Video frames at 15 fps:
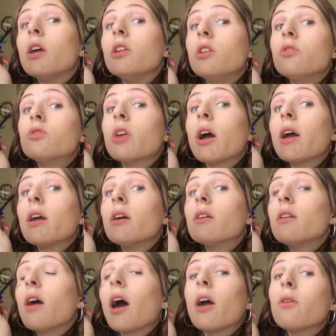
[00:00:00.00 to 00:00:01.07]
and you try
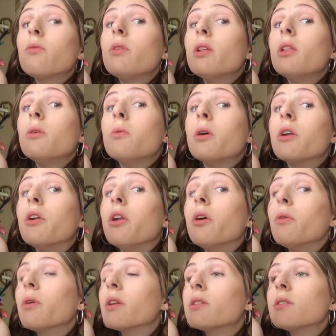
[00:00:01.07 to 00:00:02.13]
it, I really want to
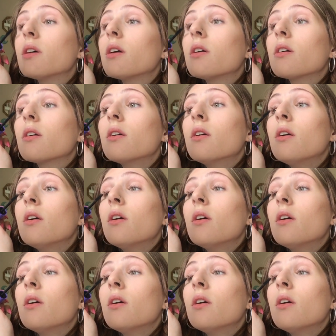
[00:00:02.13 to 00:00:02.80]
know what it's like.